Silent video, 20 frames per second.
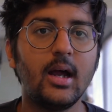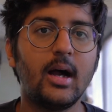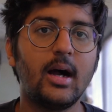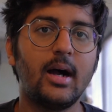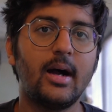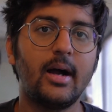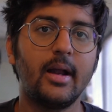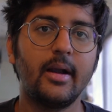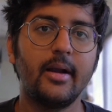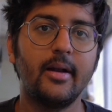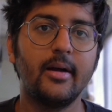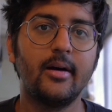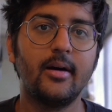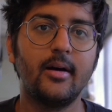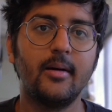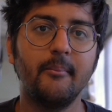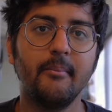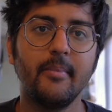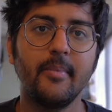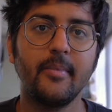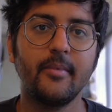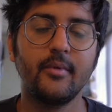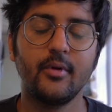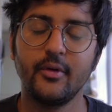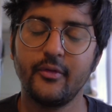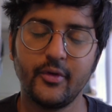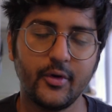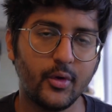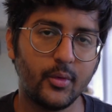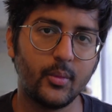And
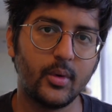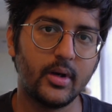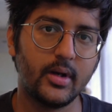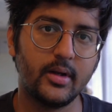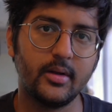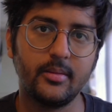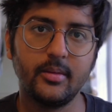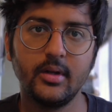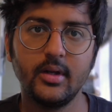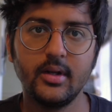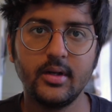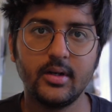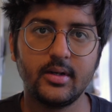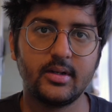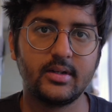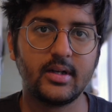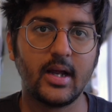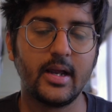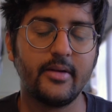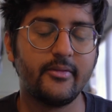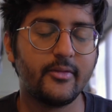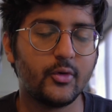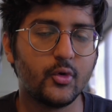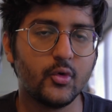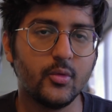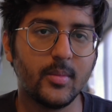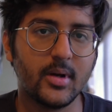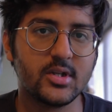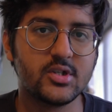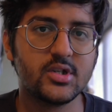if you don't want to dive
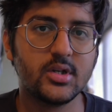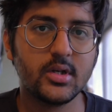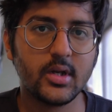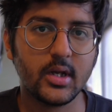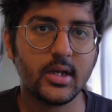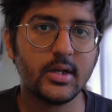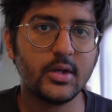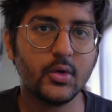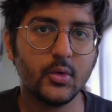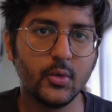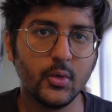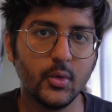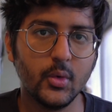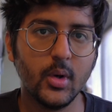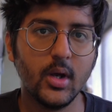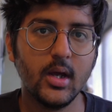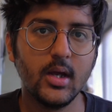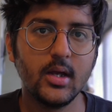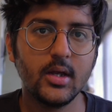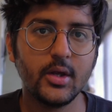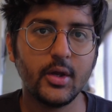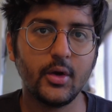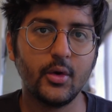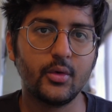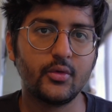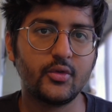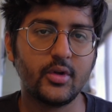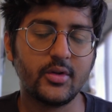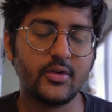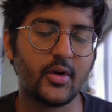too much into
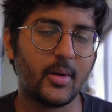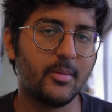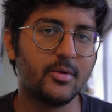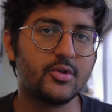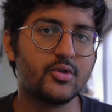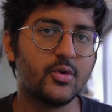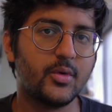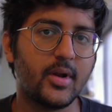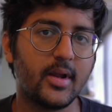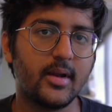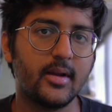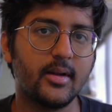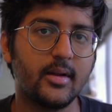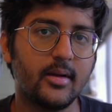the troubleshooting